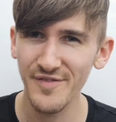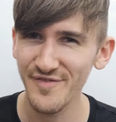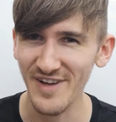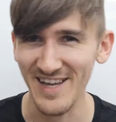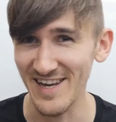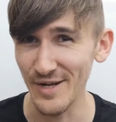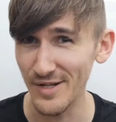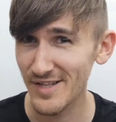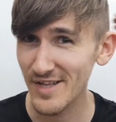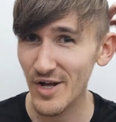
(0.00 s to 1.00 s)
fucking
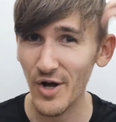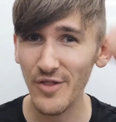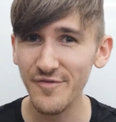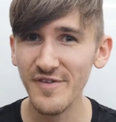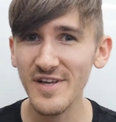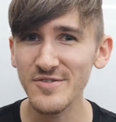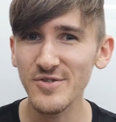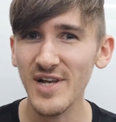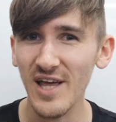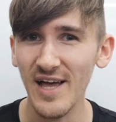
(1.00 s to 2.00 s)
hell. On the 1st of
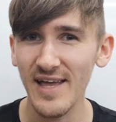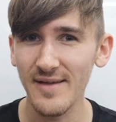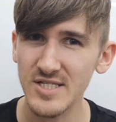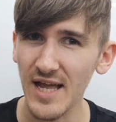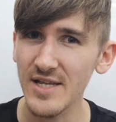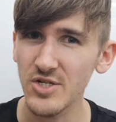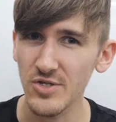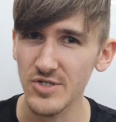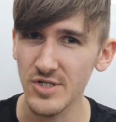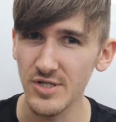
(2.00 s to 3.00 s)
July, Stanley
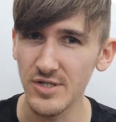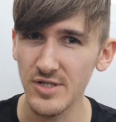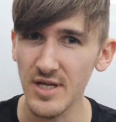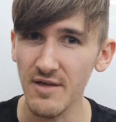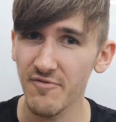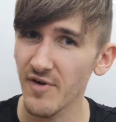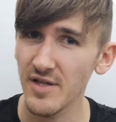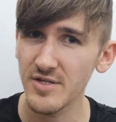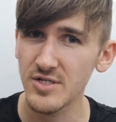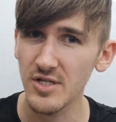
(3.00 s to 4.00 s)
Johnson, the
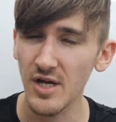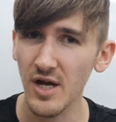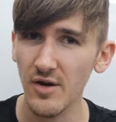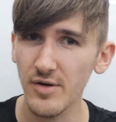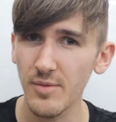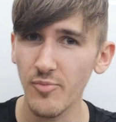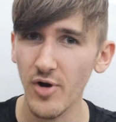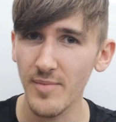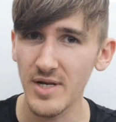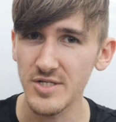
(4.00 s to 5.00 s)
father to the current
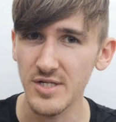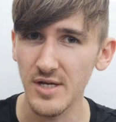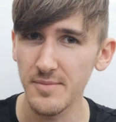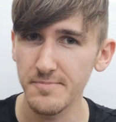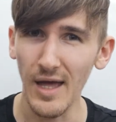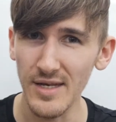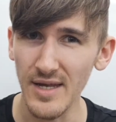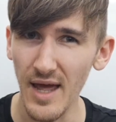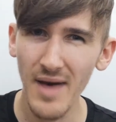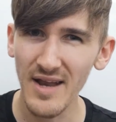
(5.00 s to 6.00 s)
Prime Minister, and
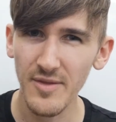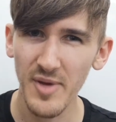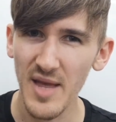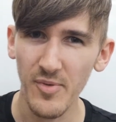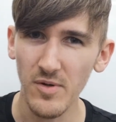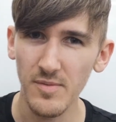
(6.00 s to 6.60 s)
man of the people,